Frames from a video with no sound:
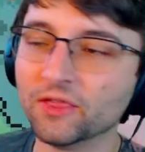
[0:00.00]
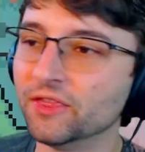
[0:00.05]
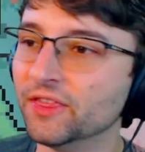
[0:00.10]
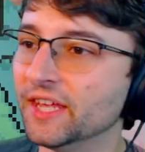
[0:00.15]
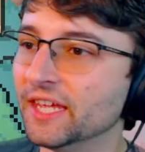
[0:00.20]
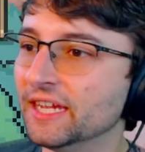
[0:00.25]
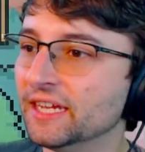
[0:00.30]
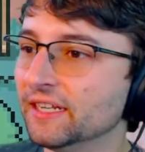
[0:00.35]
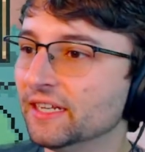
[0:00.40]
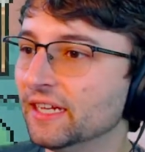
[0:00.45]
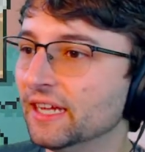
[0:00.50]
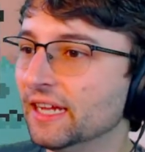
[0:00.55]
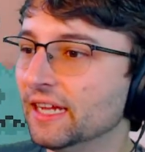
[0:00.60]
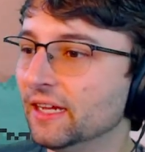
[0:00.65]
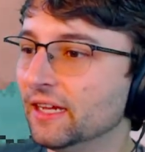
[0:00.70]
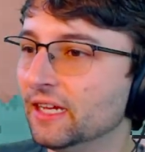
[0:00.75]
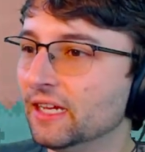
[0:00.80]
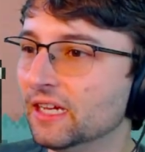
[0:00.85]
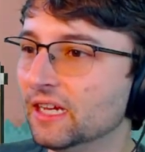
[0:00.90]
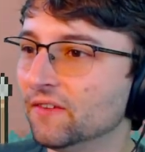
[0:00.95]
then
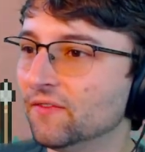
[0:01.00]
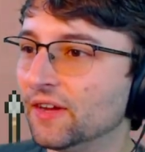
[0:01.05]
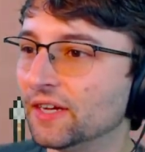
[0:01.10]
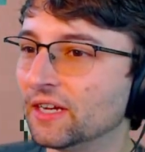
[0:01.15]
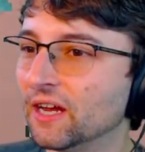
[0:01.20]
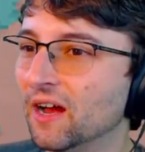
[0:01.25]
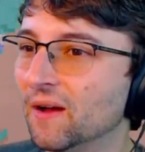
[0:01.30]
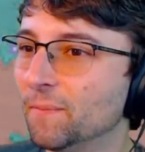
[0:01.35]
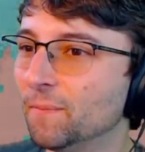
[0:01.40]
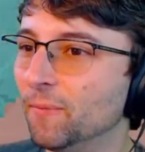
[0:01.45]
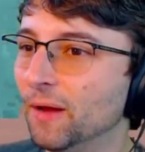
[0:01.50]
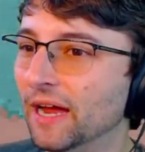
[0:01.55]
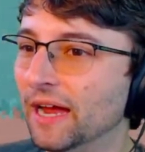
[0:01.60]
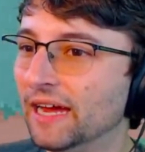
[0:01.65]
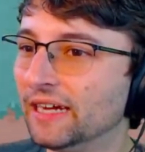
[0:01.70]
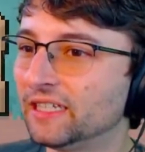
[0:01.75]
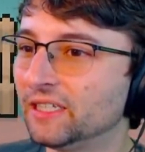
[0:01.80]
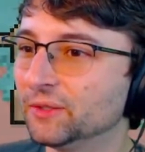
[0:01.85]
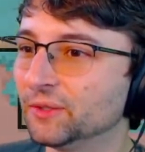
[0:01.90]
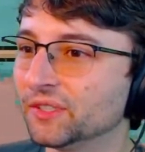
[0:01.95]
if I come
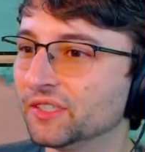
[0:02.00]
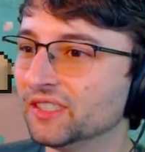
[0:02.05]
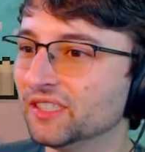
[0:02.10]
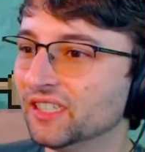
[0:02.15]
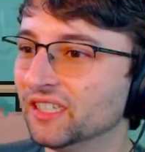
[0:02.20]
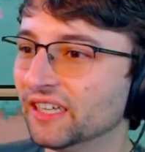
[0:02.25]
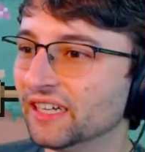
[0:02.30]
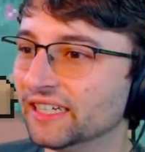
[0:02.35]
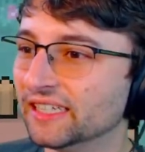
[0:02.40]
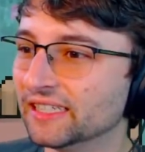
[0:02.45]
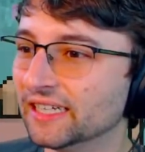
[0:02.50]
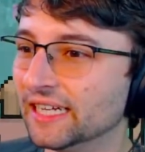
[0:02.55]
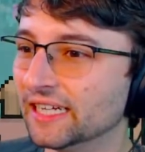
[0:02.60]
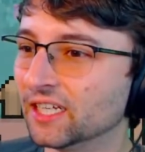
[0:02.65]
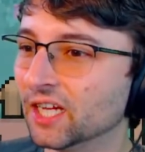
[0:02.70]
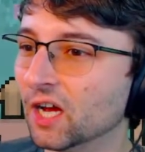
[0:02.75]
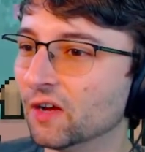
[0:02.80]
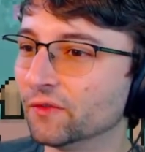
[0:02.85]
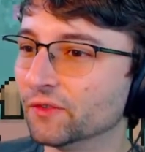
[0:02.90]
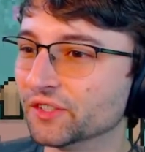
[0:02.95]
back, you'll see that it
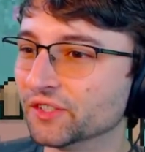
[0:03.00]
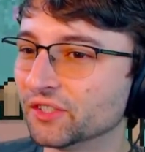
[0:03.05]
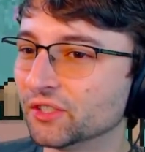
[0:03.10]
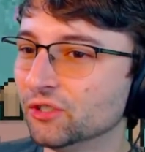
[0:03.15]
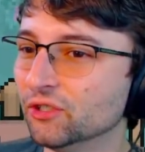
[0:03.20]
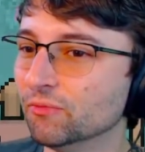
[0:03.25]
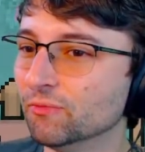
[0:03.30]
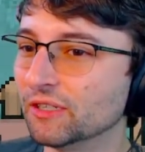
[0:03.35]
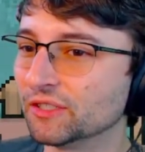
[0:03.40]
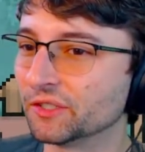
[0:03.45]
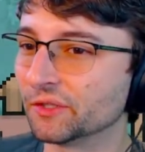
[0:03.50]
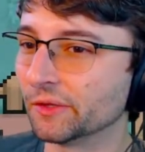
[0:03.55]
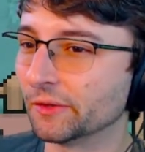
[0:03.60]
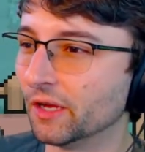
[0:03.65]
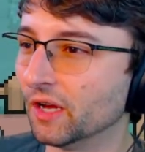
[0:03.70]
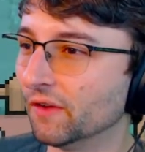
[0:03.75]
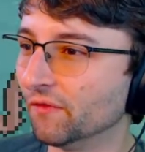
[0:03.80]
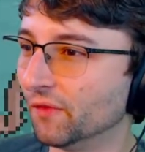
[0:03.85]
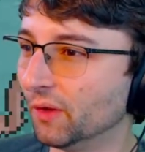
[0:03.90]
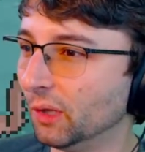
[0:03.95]
covers too much
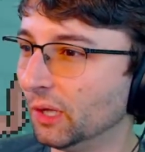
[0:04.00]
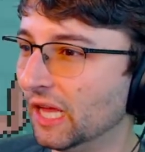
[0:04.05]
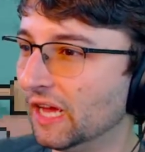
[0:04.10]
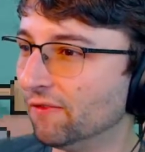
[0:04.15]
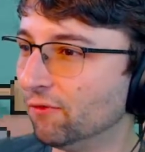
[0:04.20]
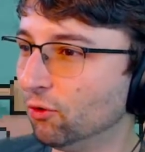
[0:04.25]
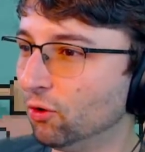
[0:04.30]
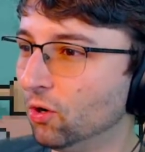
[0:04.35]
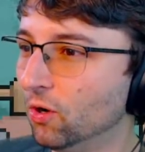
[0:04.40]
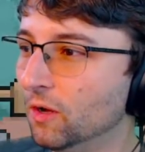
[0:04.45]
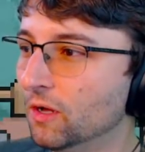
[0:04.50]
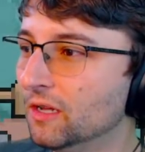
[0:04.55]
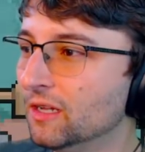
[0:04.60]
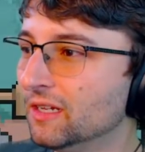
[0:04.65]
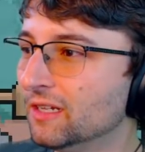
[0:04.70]
of the level.